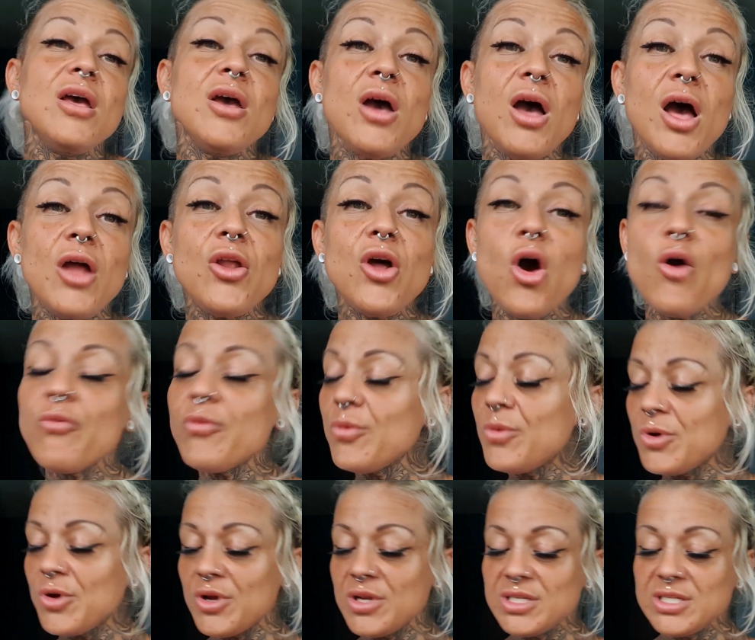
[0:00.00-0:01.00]
And hopefully we'll
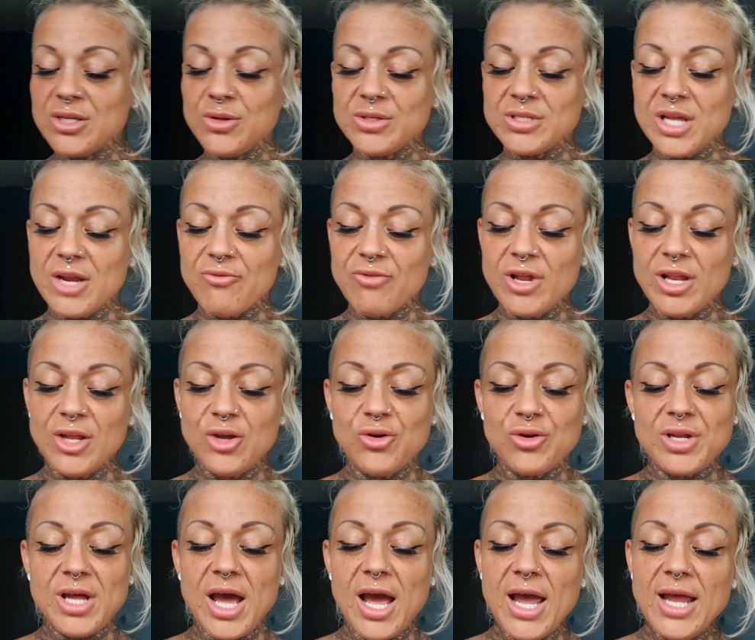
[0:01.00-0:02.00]
continue to get really good
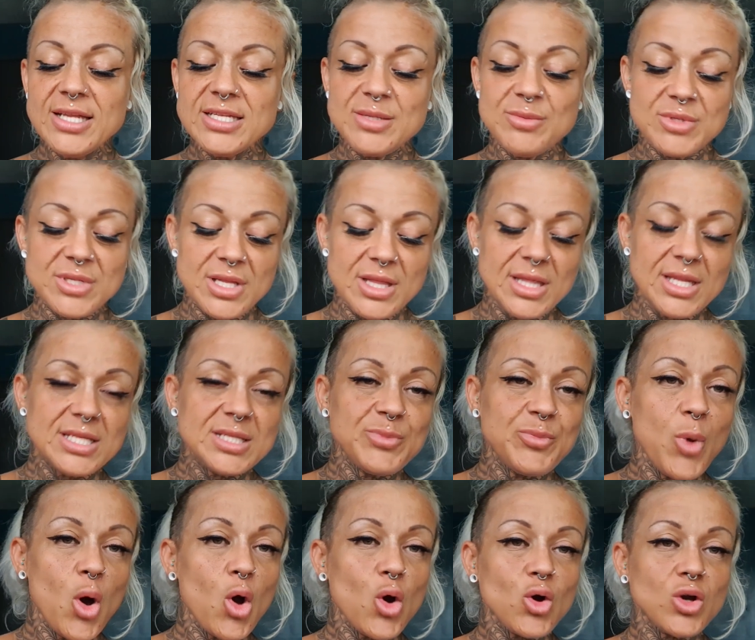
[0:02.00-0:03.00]
items in this
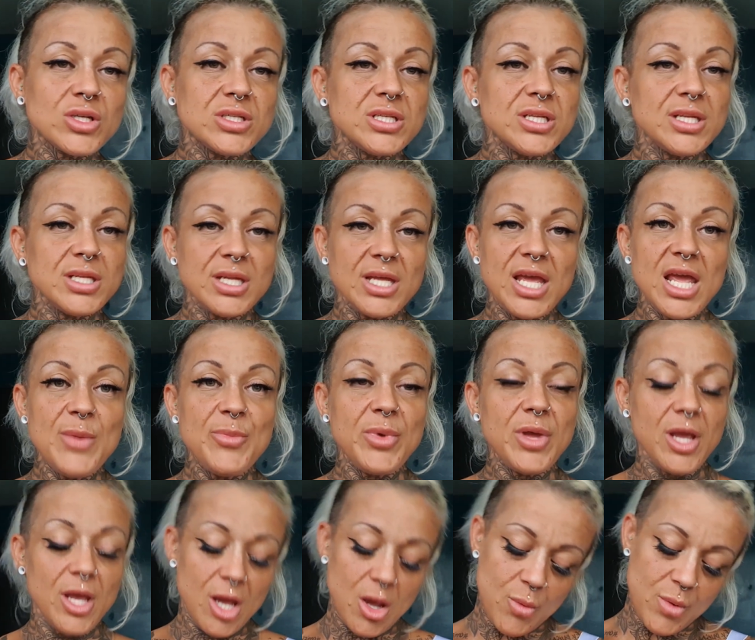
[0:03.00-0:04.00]
box and keep it
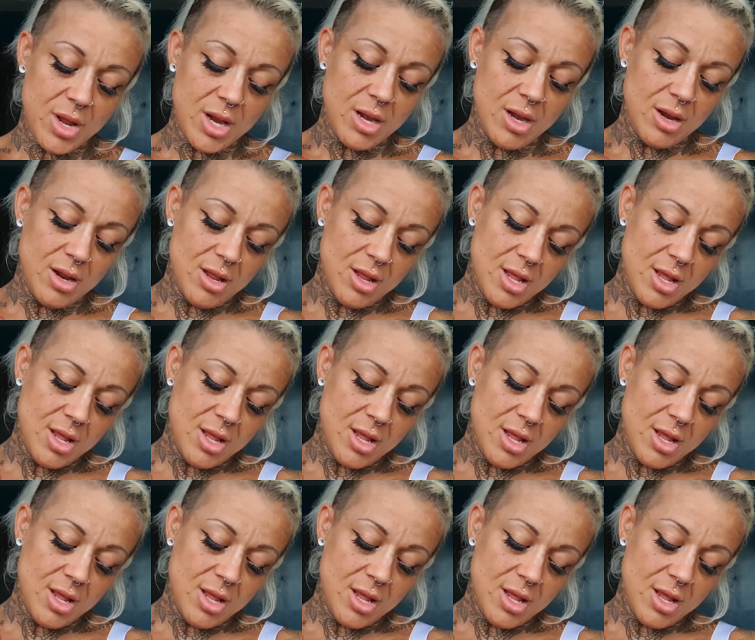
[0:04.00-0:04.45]
going.